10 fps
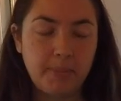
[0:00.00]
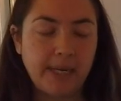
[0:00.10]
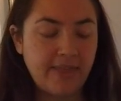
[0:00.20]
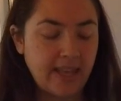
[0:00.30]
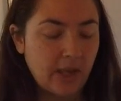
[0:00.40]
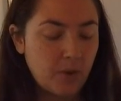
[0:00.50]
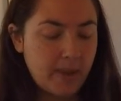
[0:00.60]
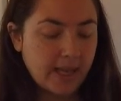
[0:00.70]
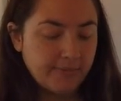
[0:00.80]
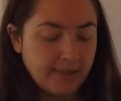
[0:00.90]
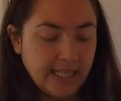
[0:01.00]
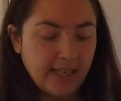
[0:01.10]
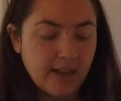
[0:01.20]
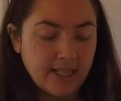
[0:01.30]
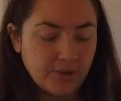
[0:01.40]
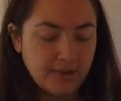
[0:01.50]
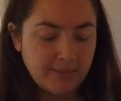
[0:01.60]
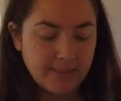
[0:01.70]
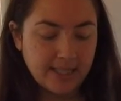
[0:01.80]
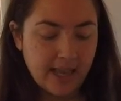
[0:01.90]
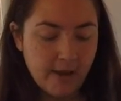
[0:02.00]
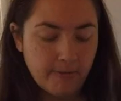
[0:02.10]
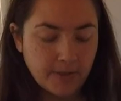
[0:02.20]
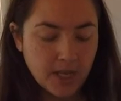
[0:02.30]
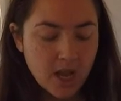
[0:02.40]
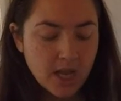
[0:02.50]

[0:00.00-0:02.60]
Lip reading: but I think it would make a really nice Christmas gift.